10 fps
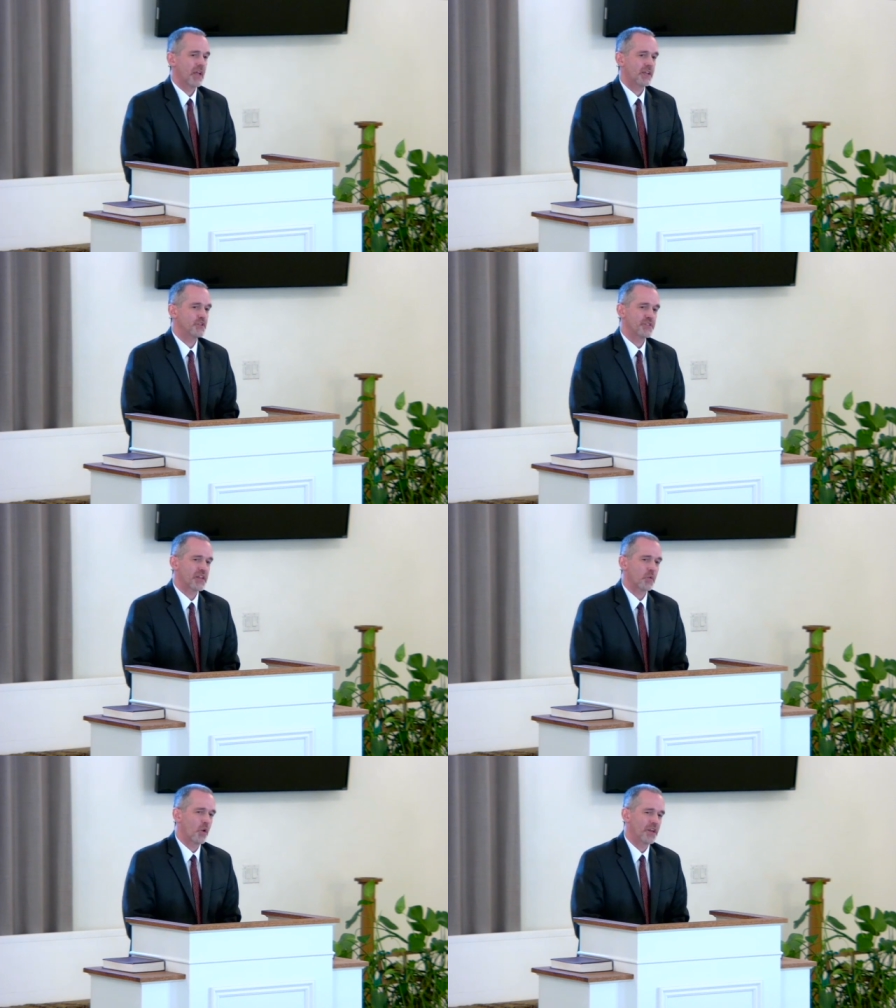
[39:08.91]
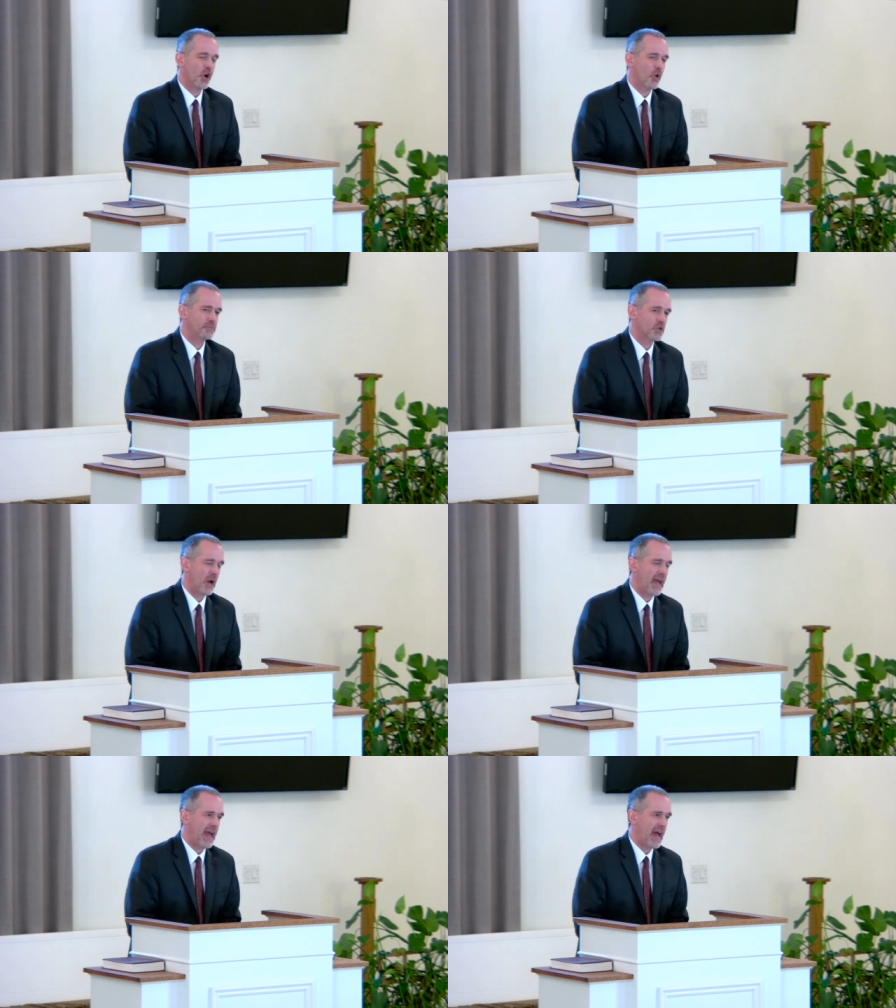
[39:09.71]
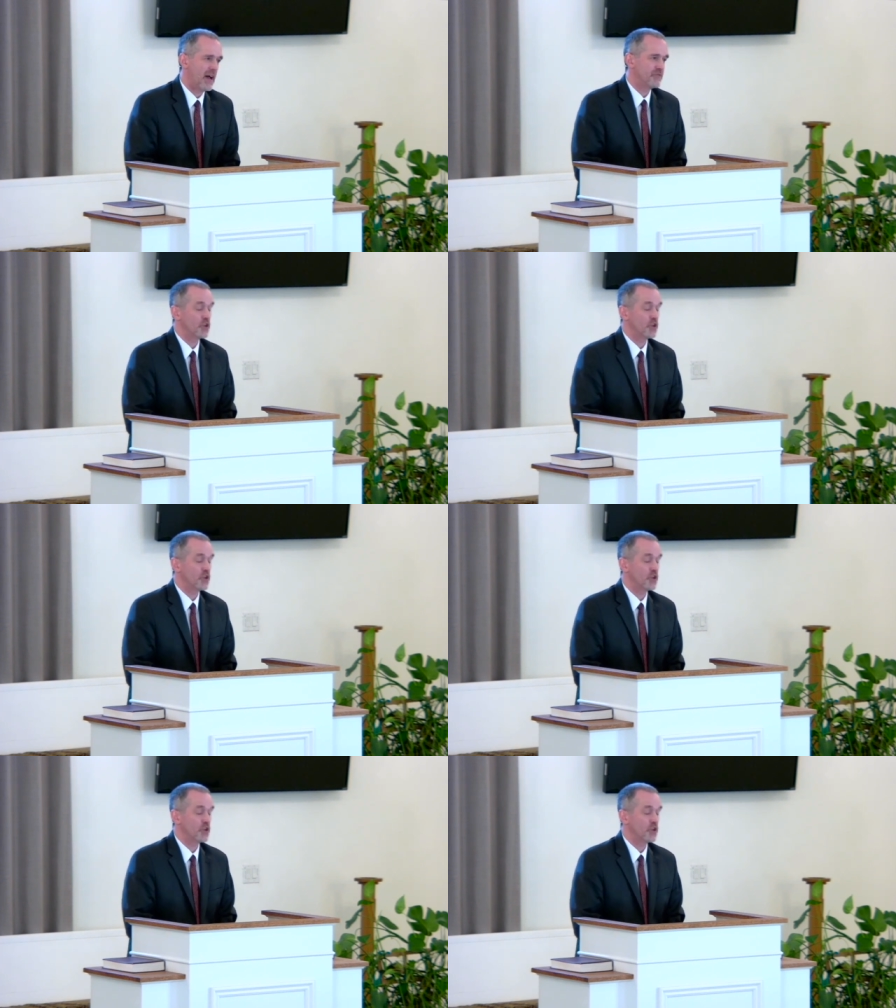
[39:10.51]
and you think, What hope do I have?